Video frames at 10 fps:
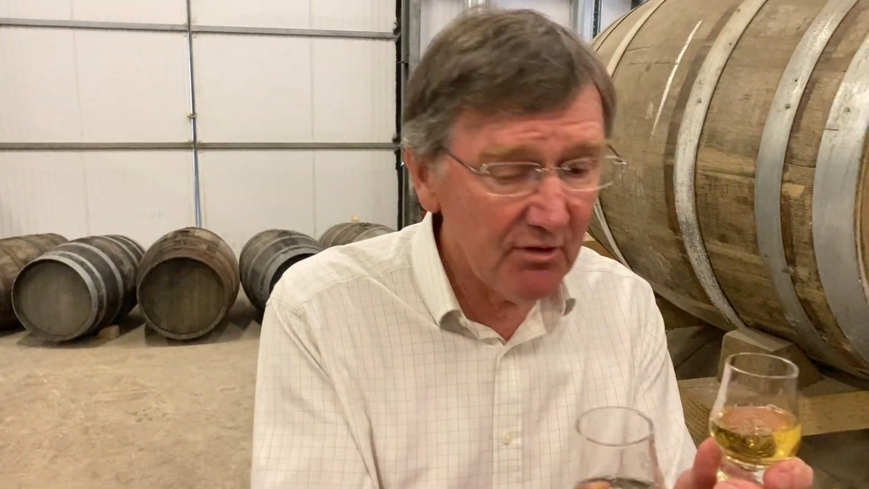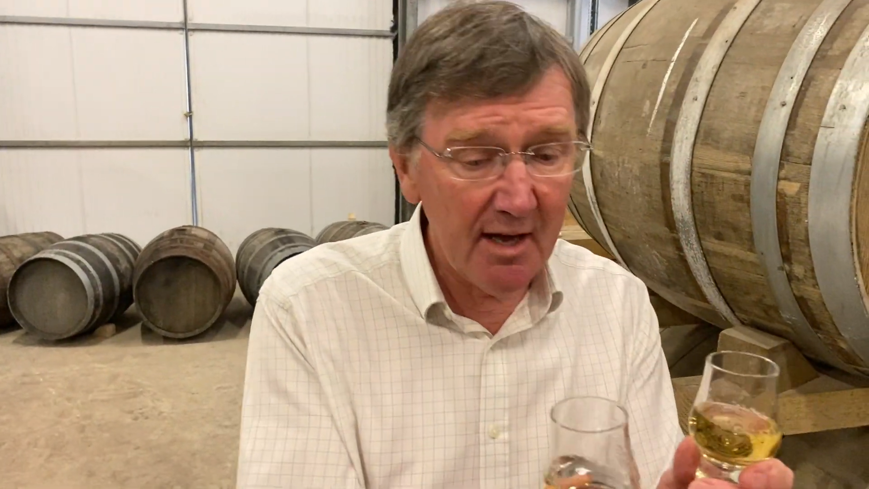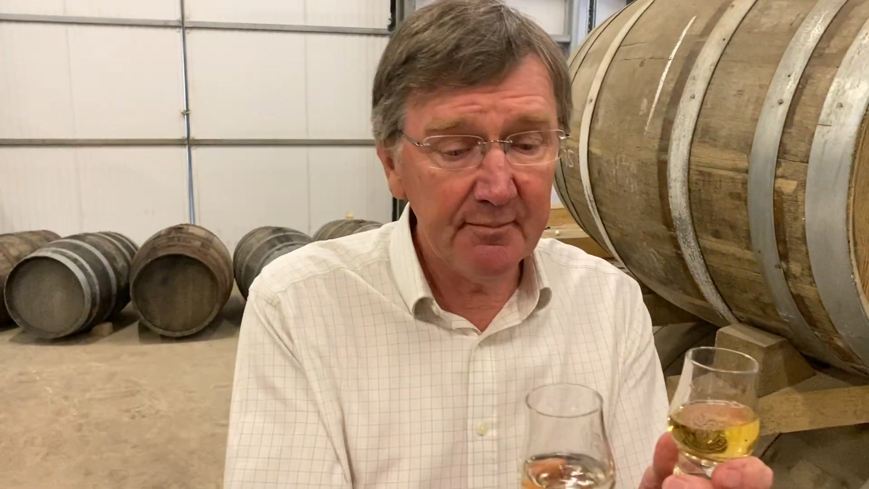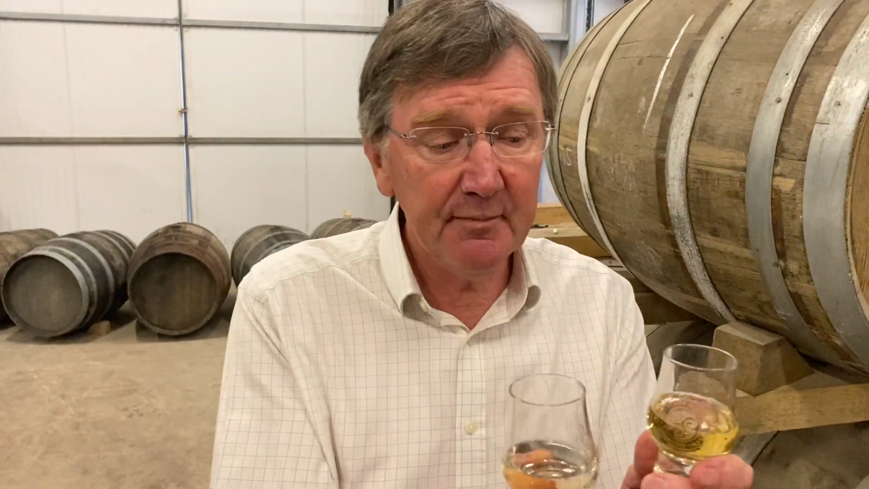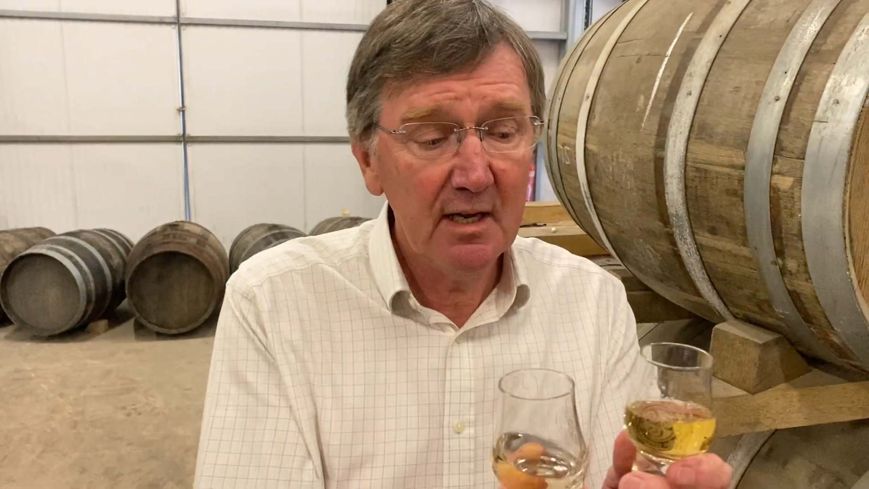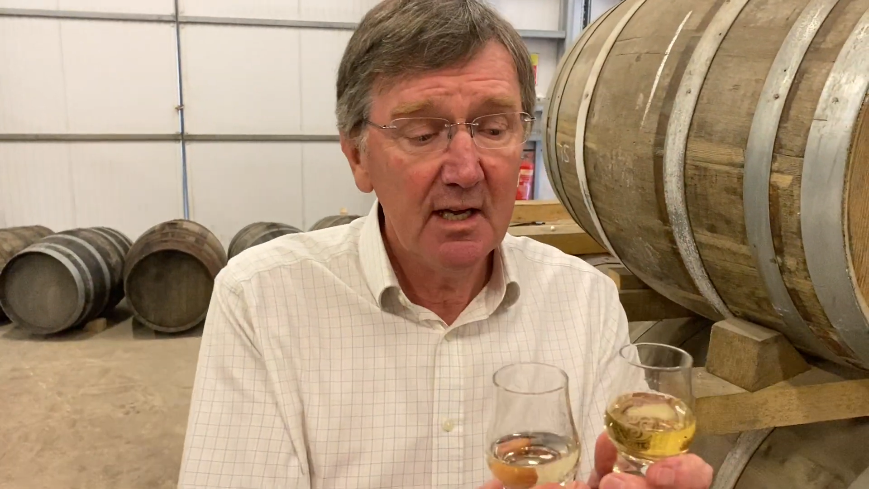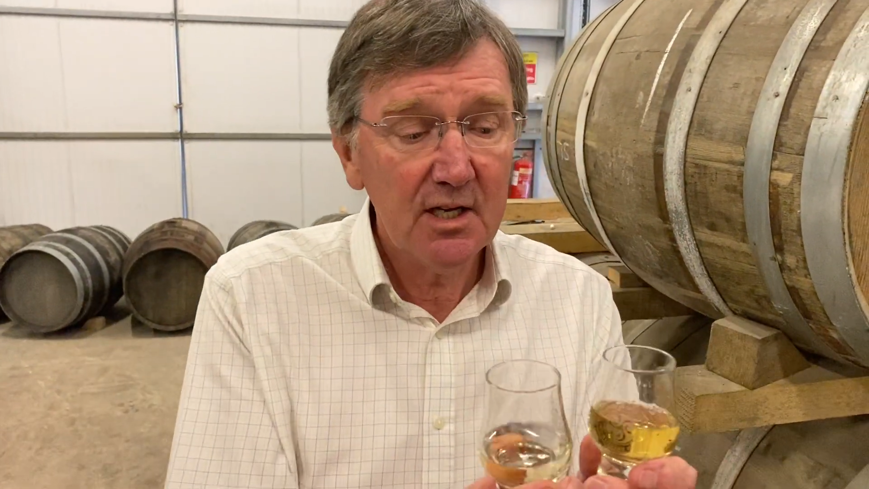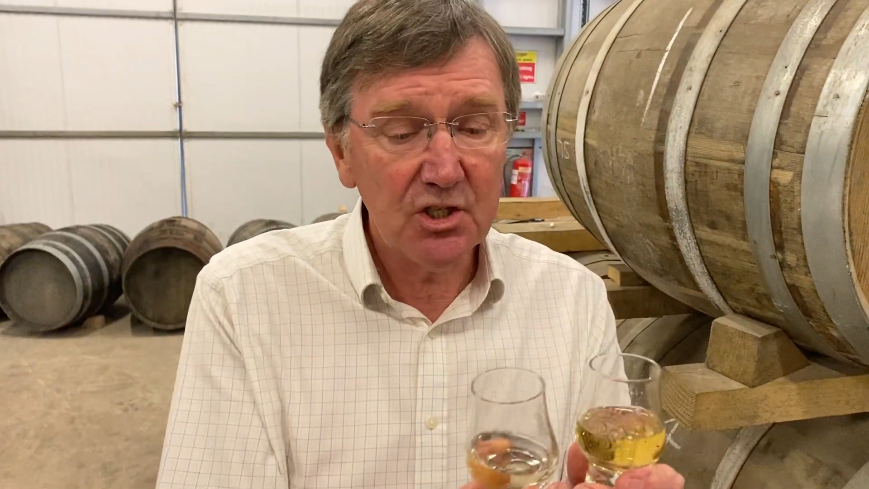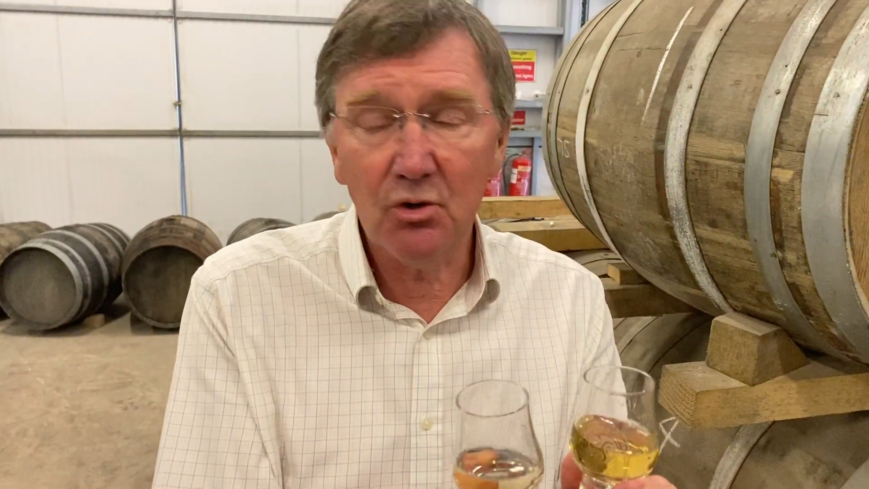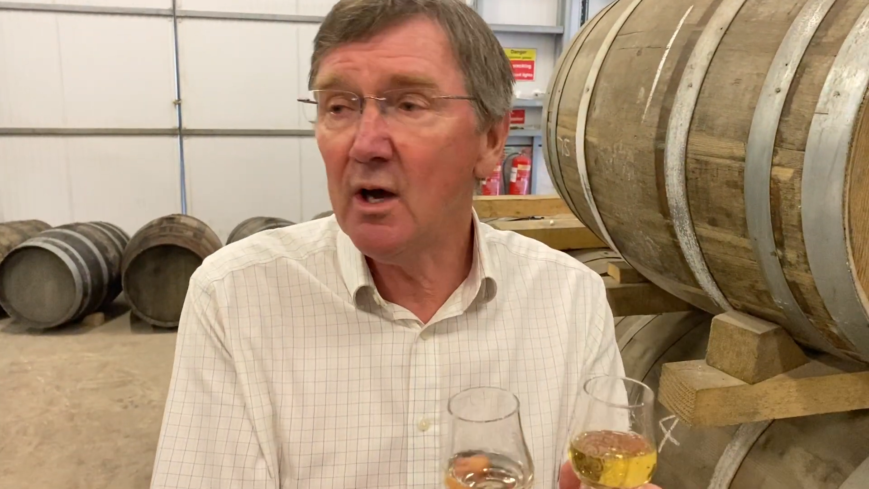rum
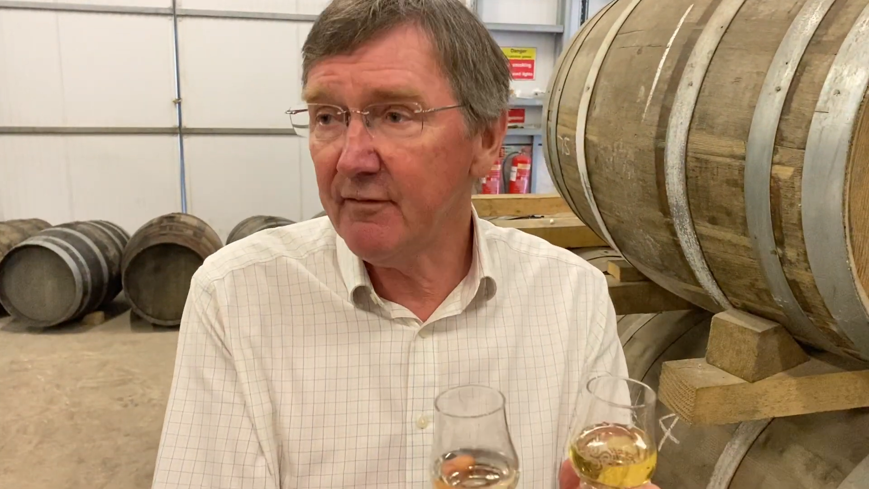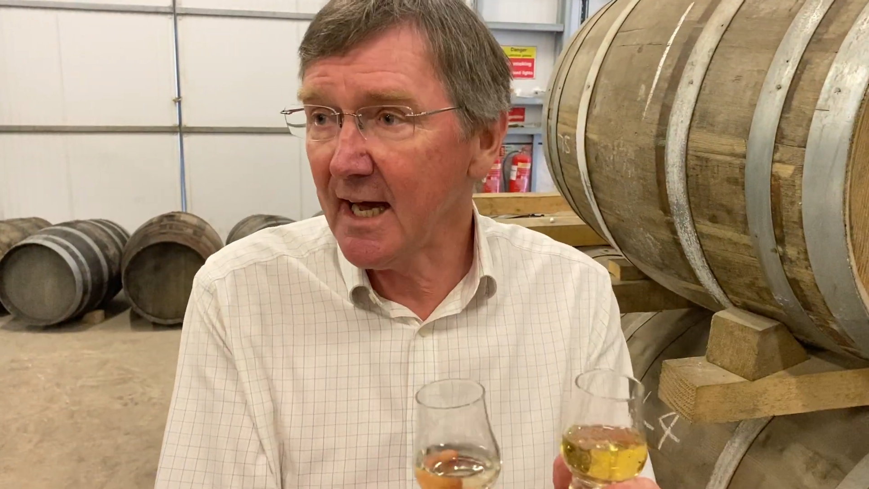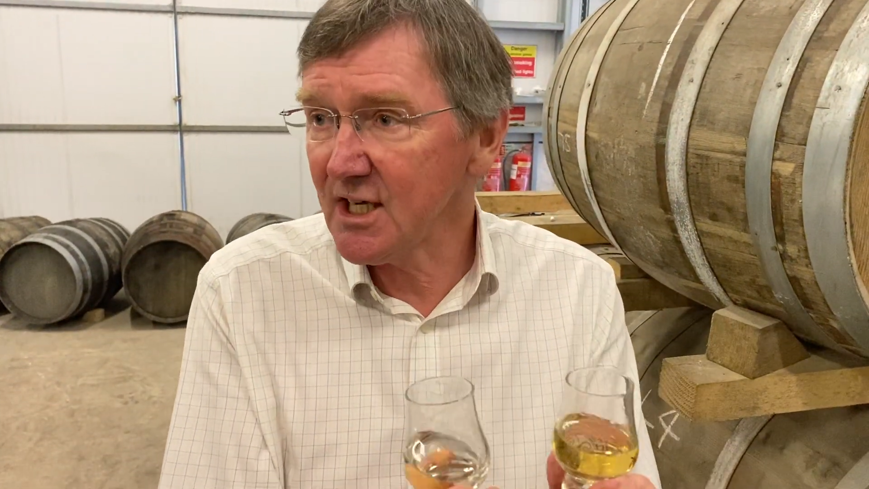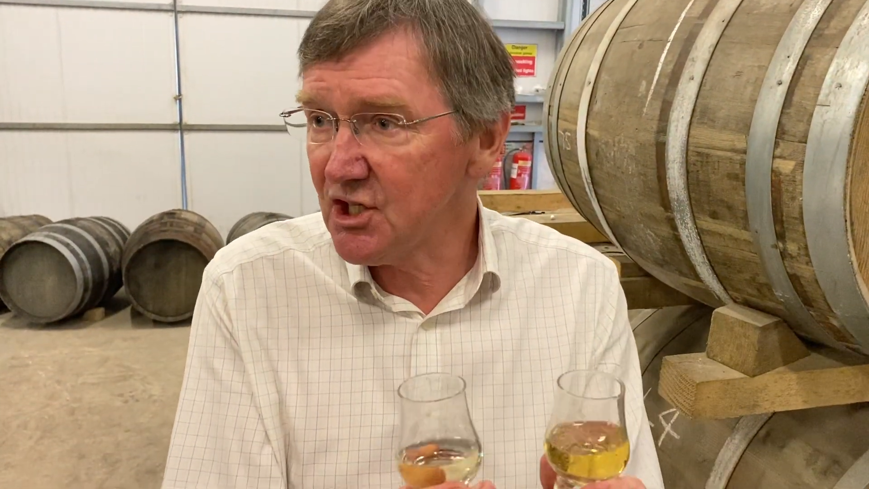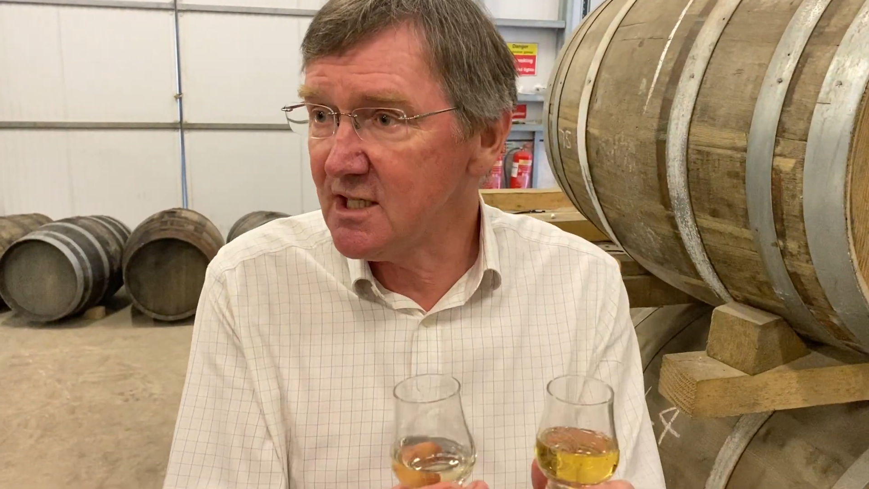to have actually